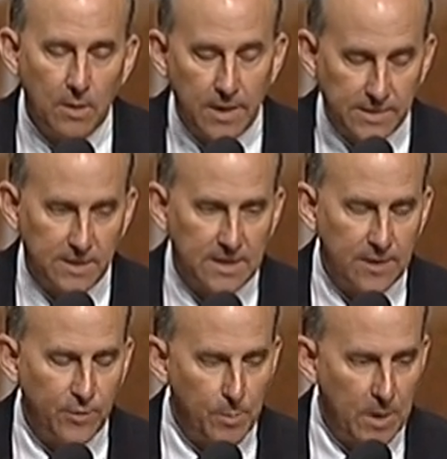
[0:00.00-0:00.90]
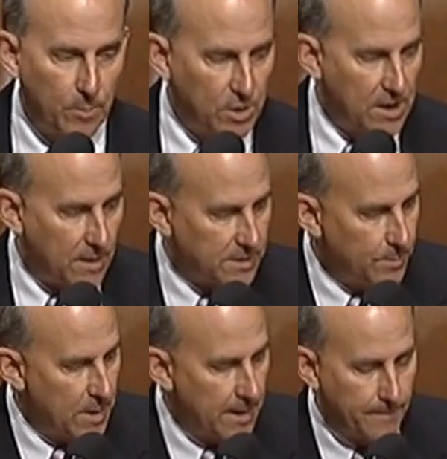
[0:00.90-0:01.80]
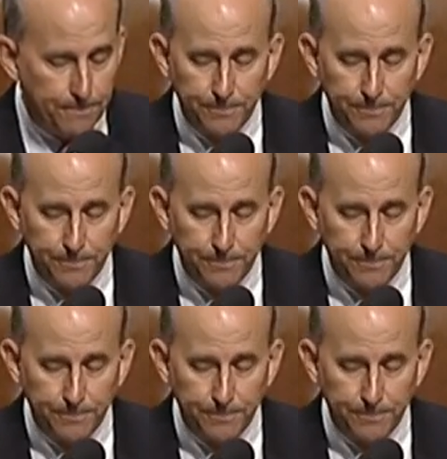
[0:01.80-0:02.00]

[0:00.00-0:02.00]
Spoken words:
as the 10th Amendment talks about.